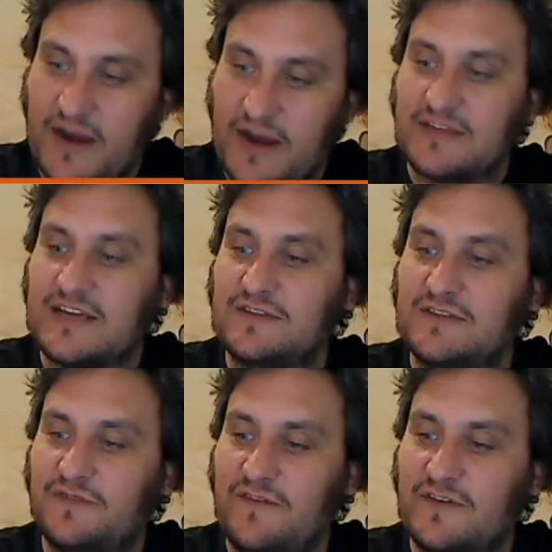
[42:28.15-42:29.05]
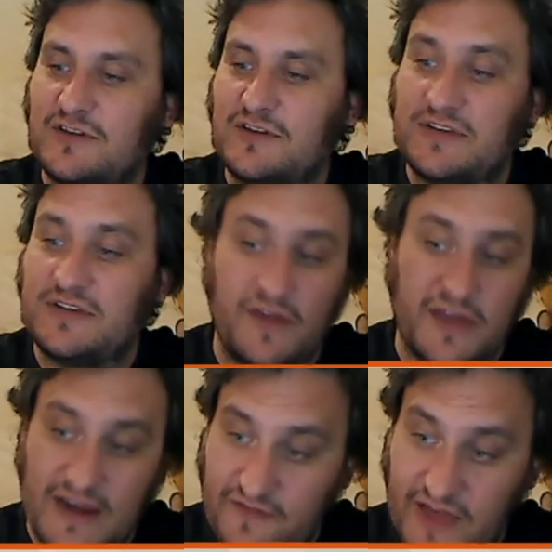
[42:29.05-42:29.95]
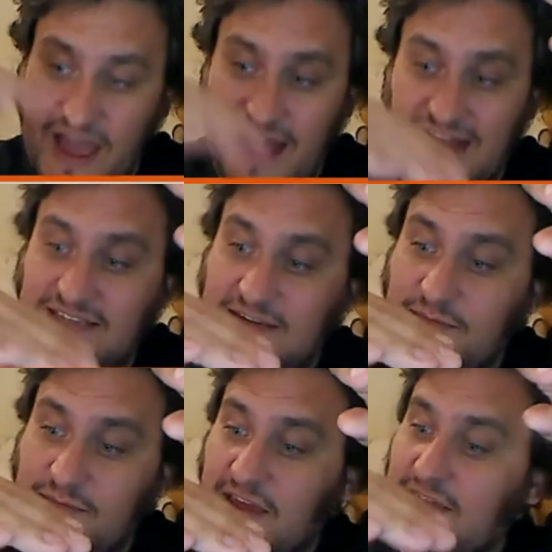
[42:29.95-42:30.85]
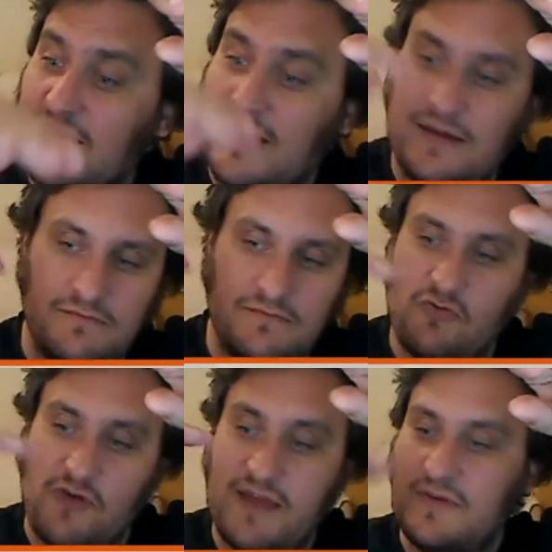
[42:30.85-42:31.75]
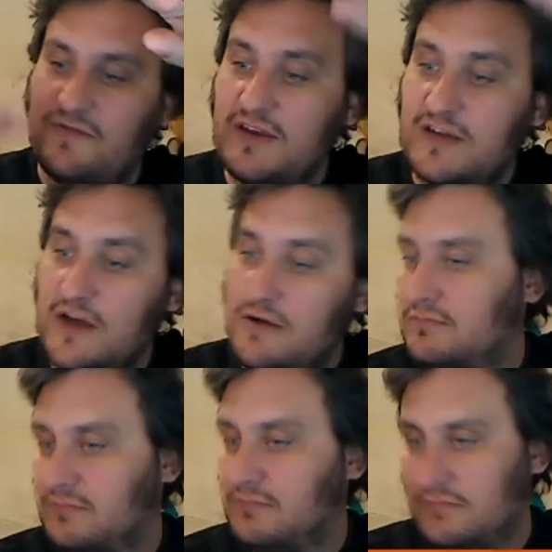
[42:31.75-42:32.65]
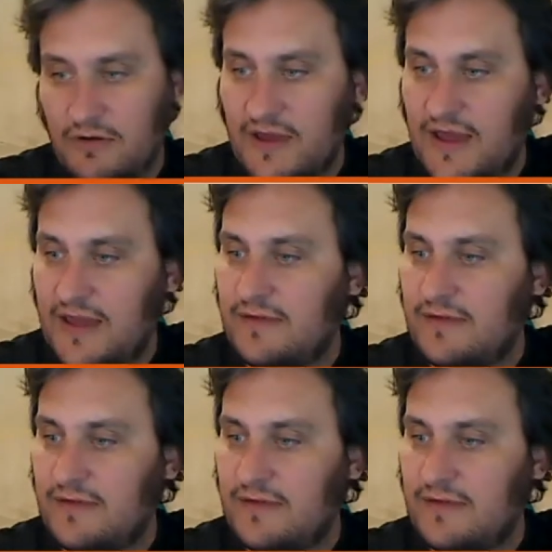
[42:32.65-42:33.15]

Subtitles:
that says flavor-specific, and if they add something in there, great. If they don't, okay.